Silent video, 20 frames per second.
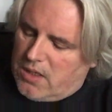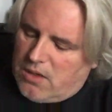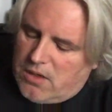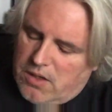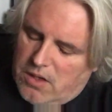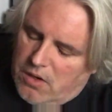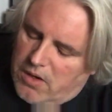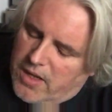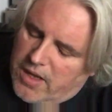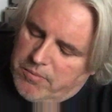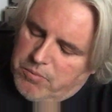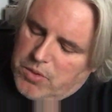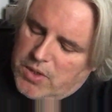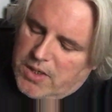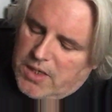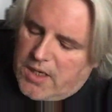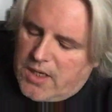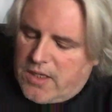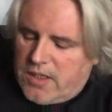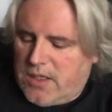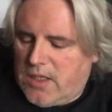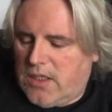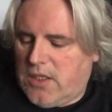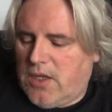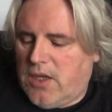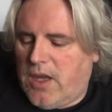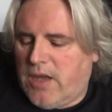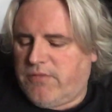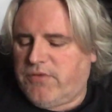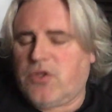I had one out there. You
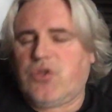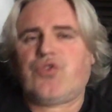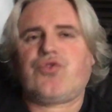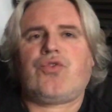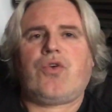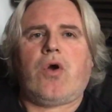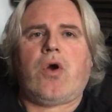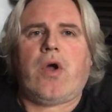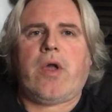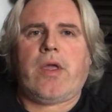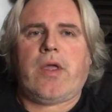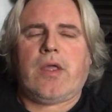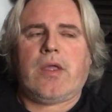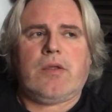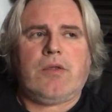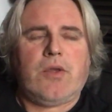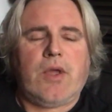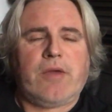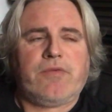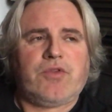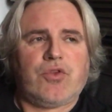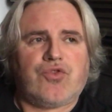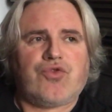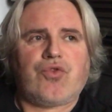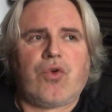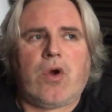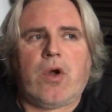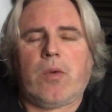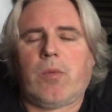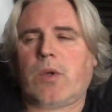have to try
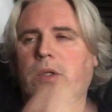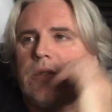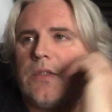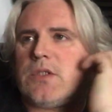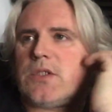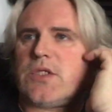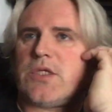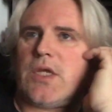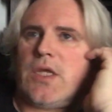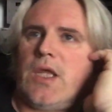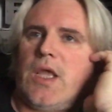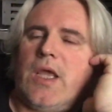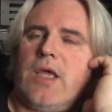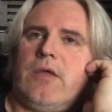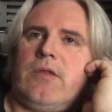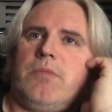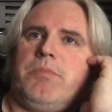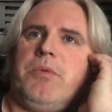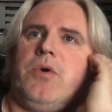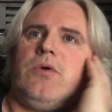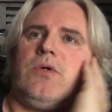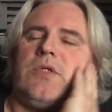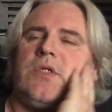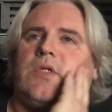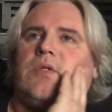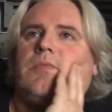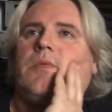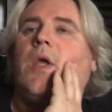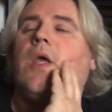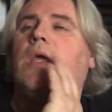one to see how the
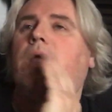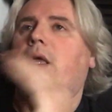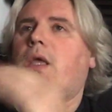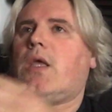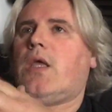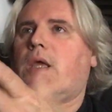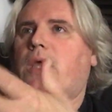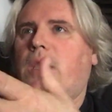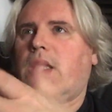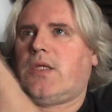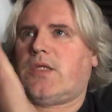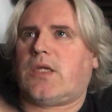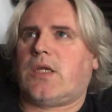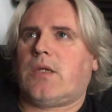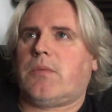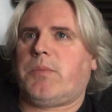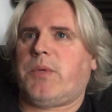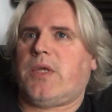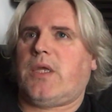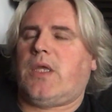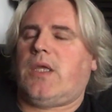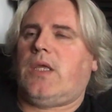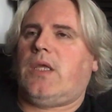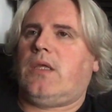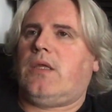box is going to be.